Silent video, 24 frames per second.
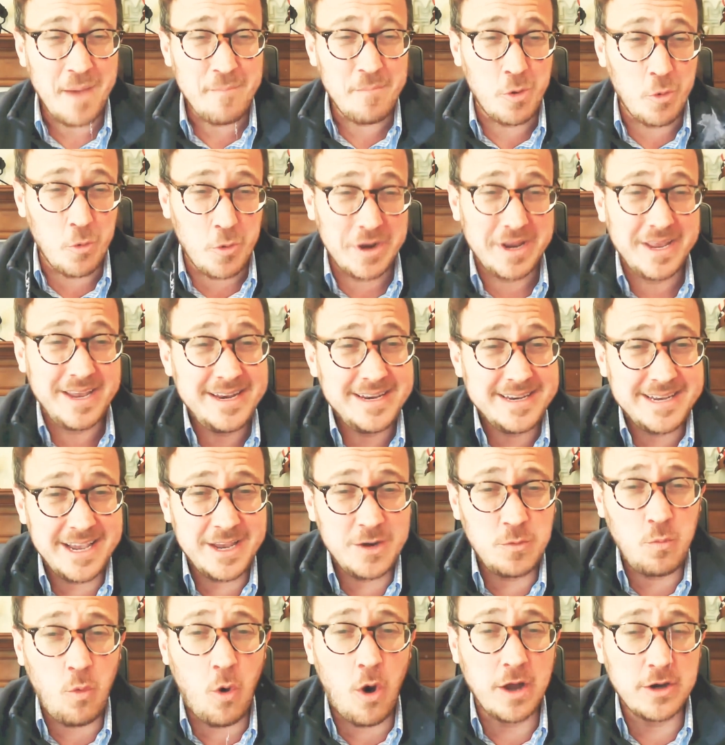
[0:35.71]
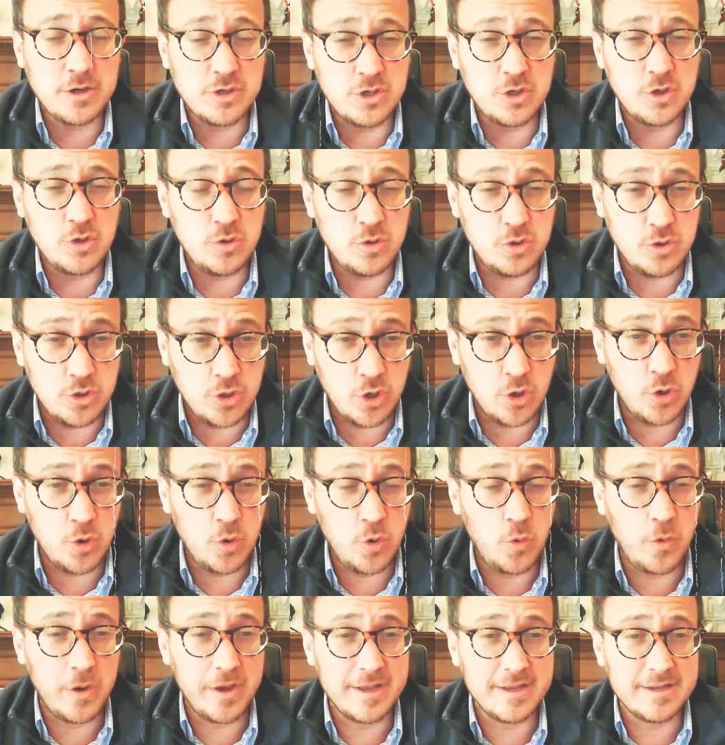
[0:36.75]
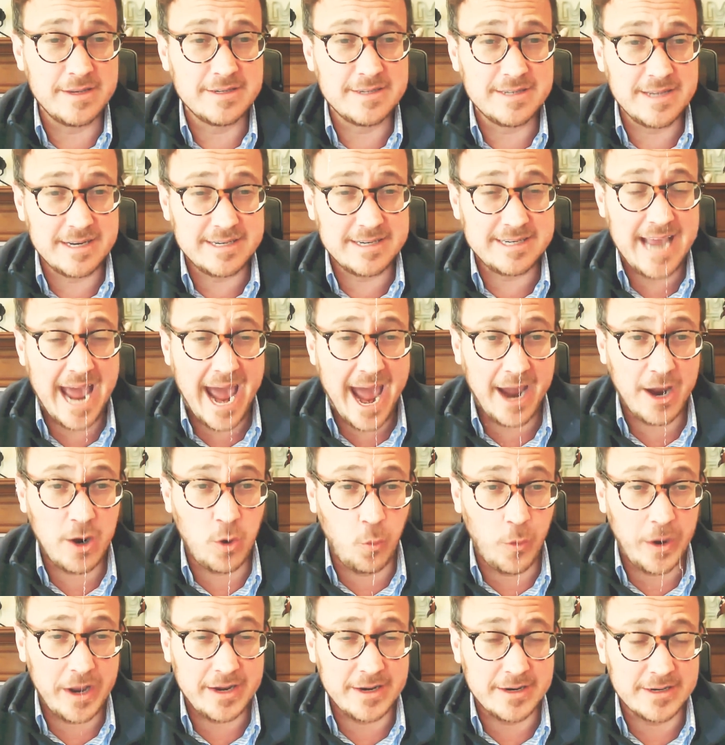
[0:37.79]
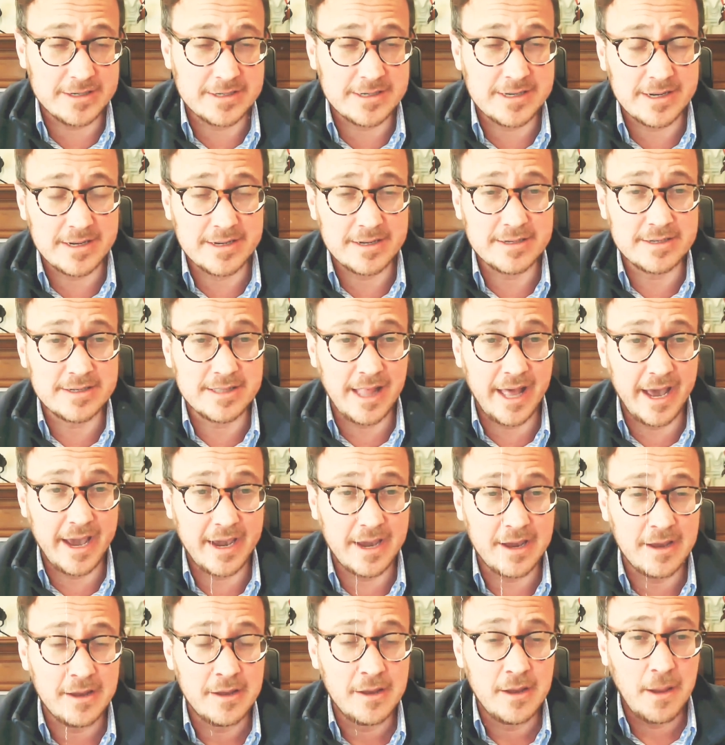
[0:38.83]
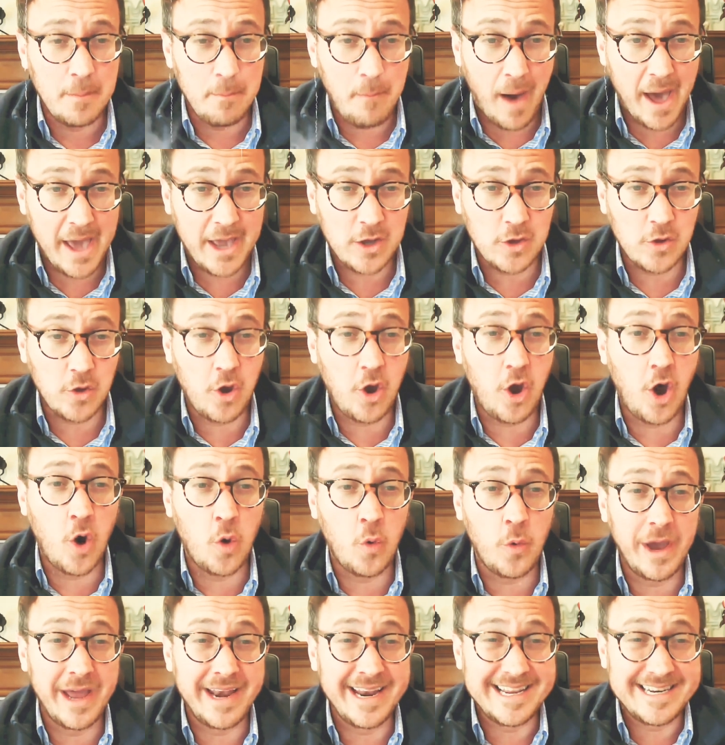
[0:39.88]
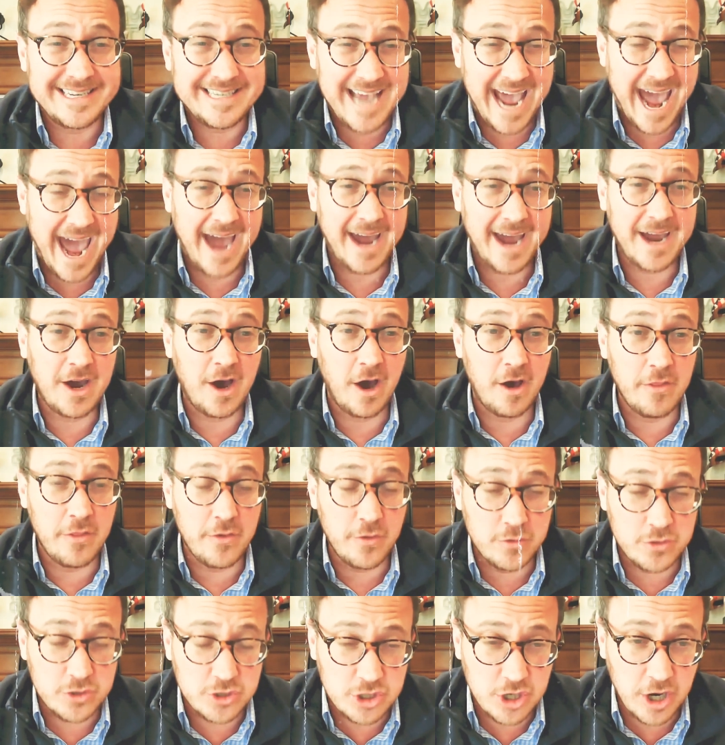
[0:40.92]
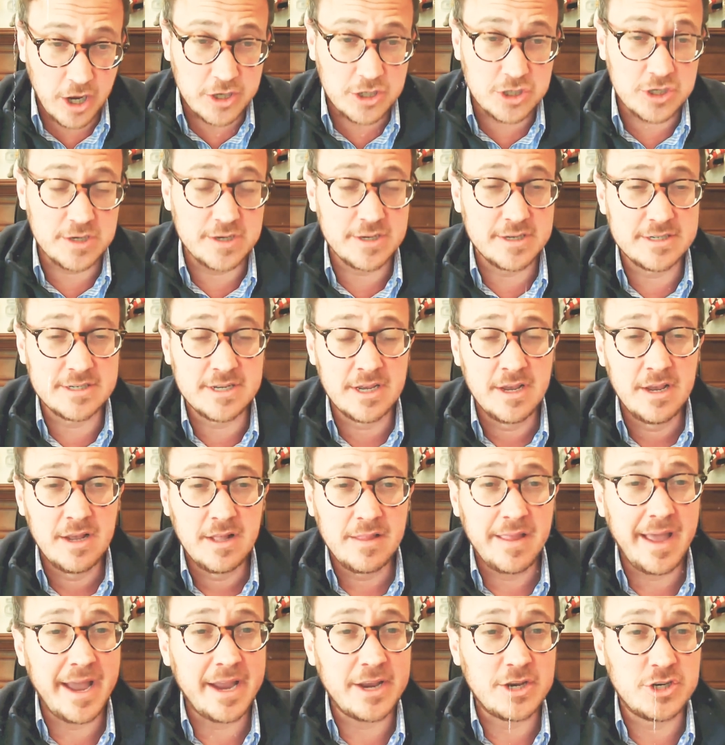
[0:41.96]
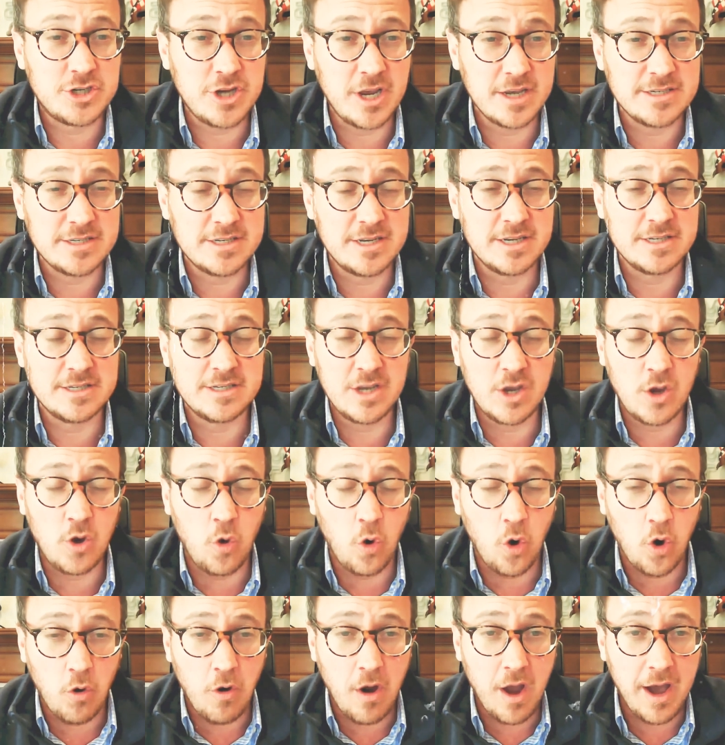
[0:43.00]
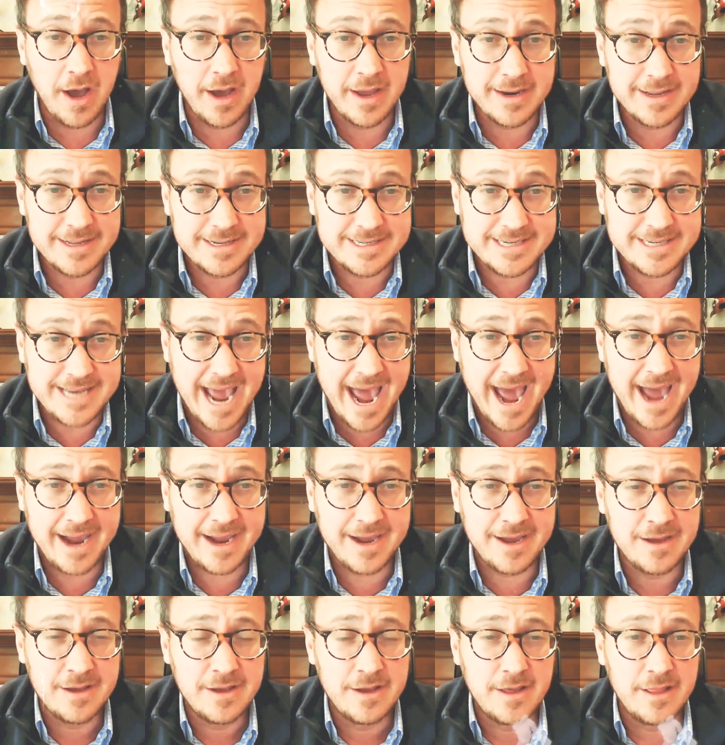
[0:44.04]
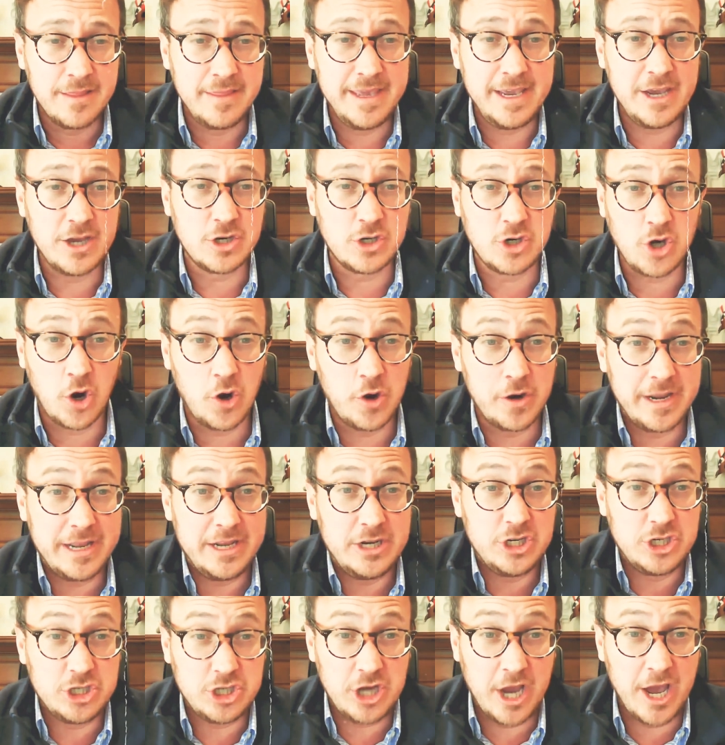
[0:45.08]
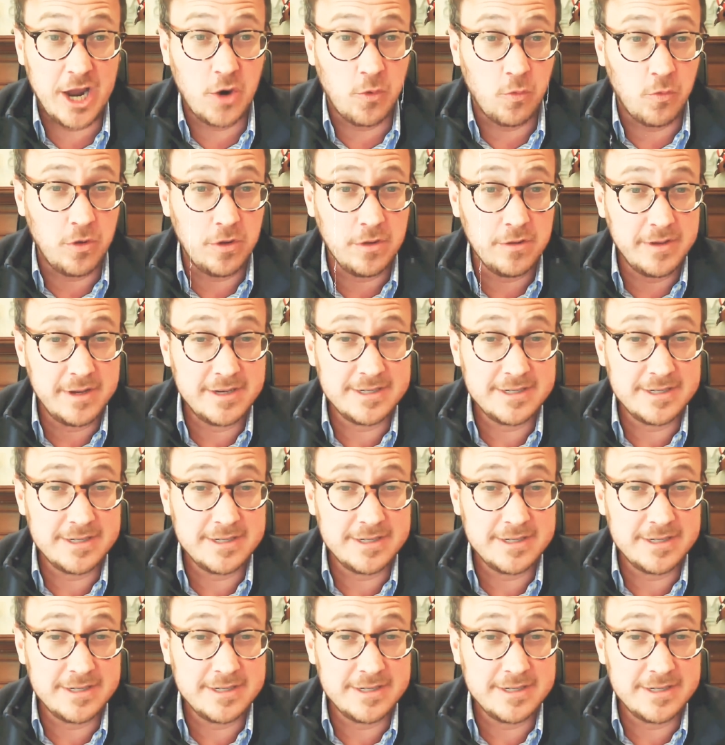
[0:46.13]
But what he did want to do is attack witnesses like Michael Cohen, attack other judges like Justice Engoron, attack the Attorney General.